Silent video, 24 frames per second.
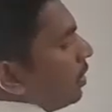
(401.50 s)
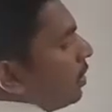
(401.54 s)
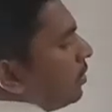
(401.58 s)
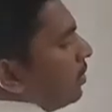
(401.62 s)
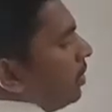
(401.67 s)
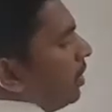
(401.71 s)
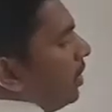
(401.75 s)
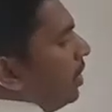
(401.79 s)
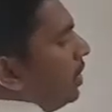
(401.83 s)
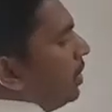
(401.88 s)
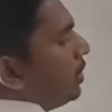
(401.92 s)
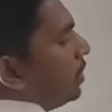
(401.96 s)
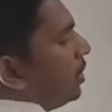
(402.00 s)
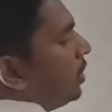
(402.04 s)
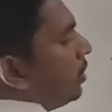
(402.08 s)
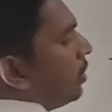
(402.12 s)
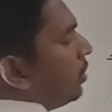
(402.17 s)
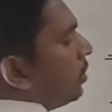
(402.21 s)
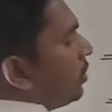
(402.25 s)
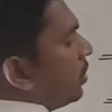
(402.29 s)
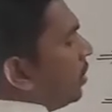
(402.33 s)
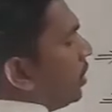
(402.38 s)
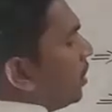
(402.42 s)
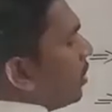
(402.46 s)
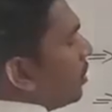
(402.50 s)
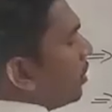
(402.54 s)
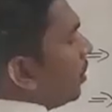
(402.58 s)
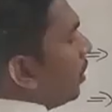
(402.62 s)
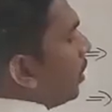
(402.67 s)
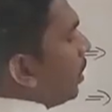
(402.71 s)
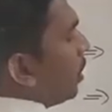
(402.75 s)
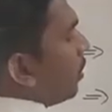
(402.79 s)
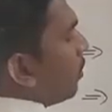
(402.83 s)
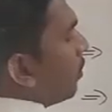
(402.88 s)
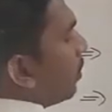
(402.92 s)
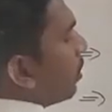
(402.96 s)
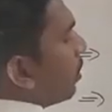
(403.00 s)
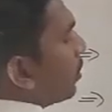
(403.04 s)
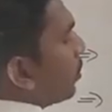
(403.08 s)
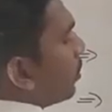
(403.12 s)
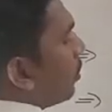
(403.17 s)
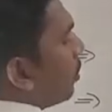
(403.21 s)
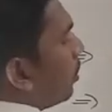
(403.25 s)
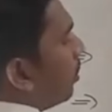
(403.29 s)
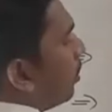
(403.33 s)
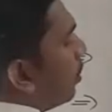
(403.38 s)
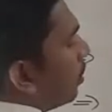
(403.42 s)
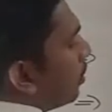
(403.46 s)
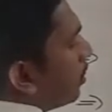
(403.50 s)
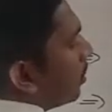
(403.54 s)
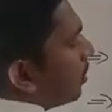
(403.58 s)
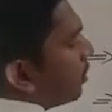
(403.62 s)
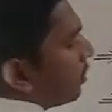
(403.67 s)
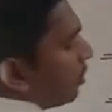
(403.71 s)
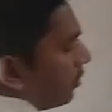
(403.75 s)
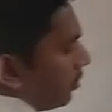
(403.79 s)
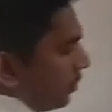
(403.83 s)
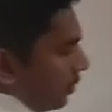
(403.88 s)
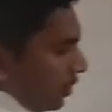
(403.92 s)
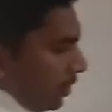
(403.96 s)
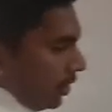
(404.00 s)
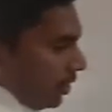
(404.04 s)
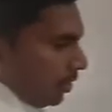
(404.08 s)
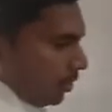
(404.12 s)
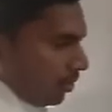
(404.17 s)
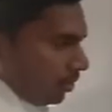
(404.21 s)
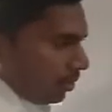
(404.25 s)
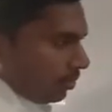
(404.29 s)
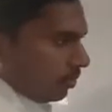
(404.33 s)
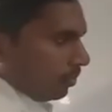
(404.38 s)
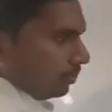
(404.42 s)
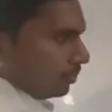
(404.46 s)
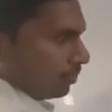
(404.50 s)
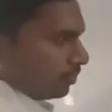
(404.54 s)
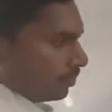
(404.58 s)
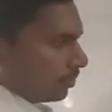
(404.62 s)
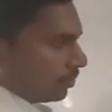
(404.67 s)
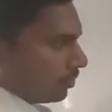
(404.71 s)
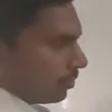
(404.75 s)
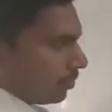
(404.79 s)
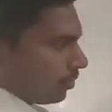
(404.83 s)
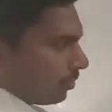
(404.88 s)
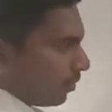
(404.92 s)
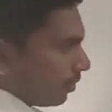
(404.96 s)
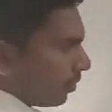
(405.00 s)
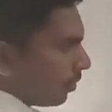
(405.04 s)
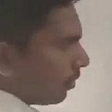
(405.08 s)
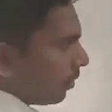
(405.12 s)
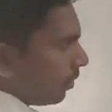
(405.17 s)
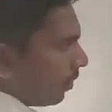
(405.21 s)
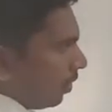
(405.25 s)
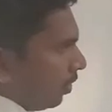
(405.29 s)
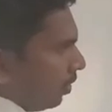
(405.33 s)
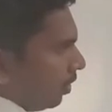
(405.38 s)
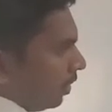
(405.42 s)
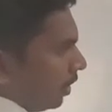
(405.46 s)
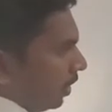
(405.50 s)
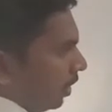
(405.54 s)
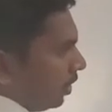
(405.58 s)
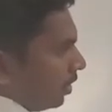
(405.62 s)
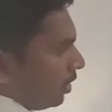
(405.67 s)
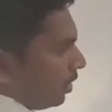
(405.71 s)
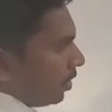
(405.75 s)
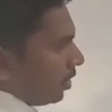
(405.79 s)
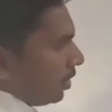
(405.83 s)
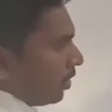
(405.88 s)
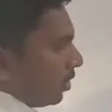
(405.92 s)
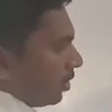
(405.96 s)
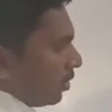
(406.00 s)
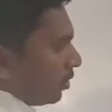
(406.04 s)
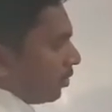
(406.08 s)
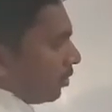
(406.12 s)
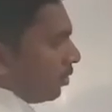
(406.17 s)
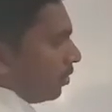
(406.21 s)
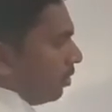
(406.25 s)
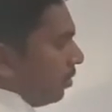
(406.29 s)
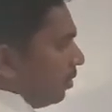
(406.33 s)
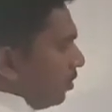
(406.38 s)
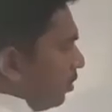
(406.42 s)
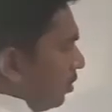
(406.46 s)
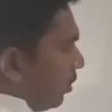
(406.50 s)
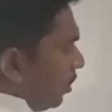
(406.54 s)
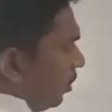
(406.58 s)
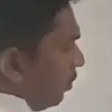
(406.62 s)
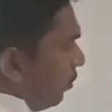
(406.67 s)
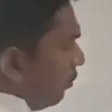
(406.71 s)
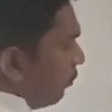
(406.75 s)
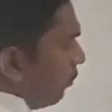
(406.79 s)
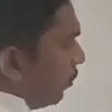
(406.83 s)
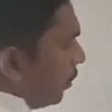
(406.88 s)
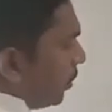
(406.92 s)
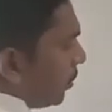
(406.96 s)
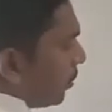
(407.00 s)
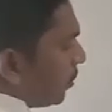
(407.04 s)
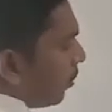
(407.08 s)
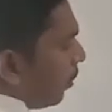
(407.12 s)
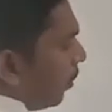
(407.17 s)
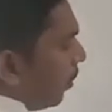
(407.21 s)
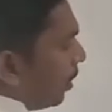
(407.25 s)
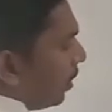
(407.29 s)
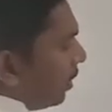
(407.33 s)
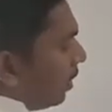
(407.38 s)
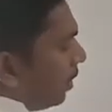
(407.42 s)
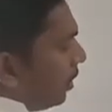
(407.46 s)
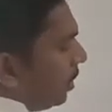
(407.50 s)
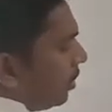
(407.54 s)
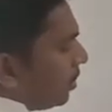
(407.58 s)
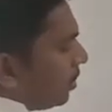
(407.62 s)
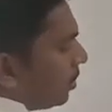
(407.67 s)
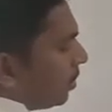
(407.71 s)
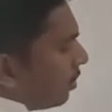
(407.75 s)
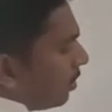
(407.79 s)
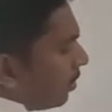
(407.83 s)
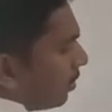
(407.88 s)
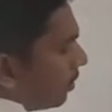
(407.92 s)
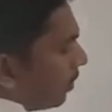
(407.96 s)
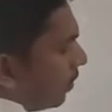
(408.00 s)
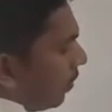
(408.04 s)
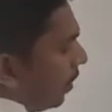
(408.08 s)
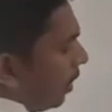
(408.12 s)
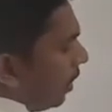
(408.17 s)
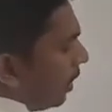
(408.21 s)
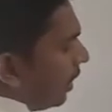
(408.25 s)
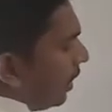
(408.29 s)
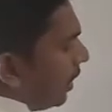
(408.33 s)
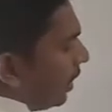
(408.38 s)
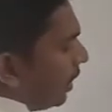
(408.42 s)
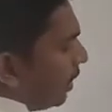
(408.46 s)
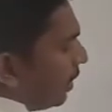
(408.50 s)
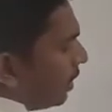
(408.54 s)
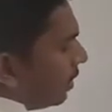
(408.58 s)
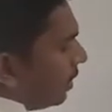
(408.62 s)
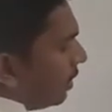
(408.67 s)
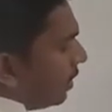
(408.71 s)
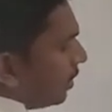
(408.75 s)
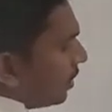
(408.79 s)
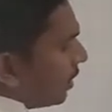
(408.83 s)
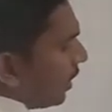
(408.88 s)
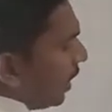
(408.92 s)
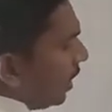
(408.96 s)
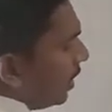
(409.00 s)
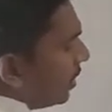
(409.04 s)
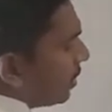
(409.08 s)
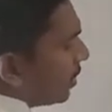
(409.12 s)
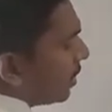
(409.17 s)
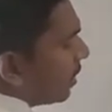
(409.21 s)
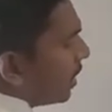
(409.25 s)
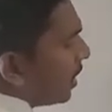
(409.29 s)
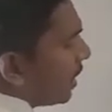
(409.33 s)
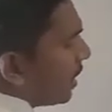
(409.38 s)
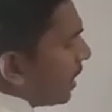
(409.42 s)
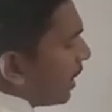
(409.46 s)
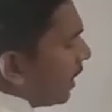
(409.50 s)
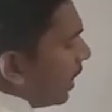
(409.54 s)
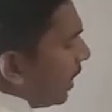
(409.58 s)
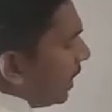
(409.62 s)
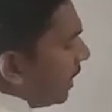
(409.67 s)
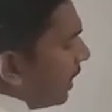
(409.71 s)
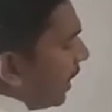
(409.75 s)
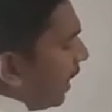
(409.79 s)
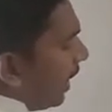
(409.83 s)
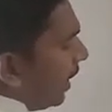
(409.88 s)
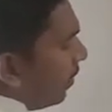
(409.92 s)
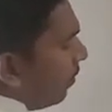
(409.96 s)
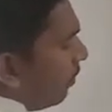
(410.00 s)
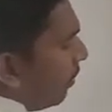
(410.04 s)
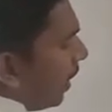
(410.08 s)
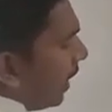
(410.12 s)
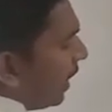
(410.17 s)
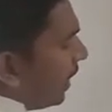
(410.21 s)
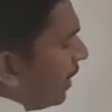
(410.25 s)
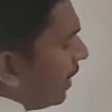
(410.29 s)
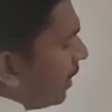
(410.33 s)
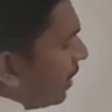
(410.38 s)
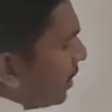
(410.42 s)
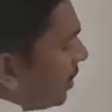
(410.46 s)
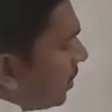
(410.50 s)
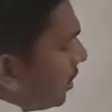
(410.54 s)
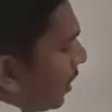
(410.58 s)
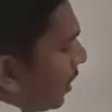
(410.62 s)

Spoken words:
306 equals to 0. Okay, so if we solve this, we will get this as n minus